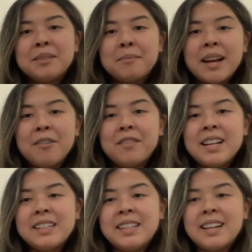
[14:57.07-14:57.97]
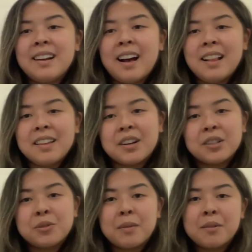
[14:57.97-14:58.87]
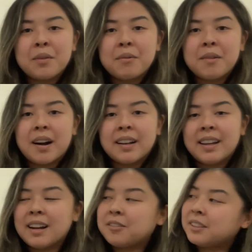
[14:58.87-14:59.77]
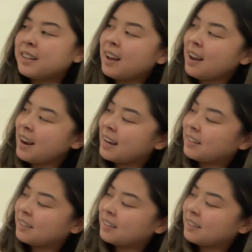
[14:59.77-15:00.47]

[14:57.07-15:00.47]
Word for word: might we see colors when we're walking outside?